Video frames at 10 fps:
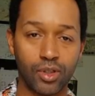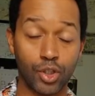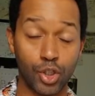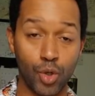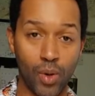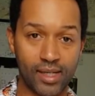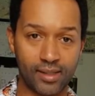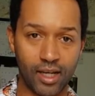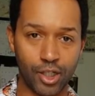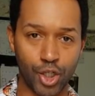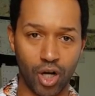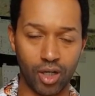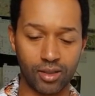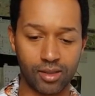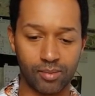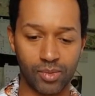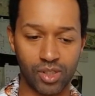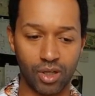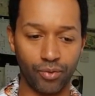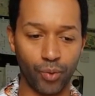the USA charts,
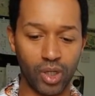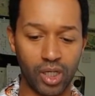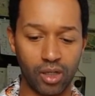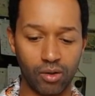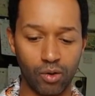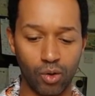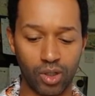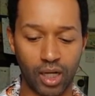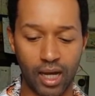so if we look